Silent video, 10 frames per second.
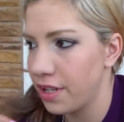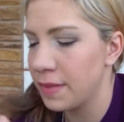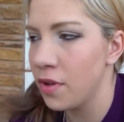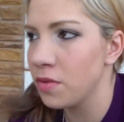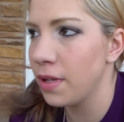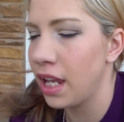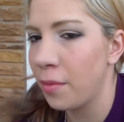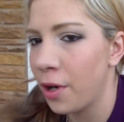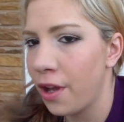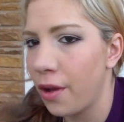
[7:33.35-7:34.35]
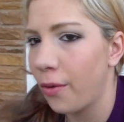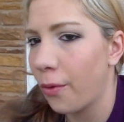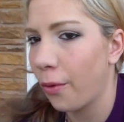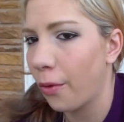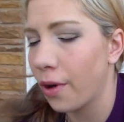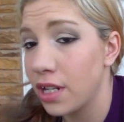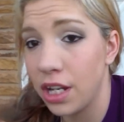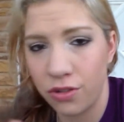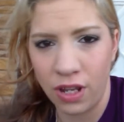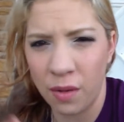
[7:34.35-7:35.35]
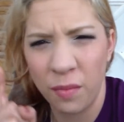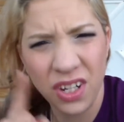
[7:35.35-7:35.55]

a disposable camera or a digital camera,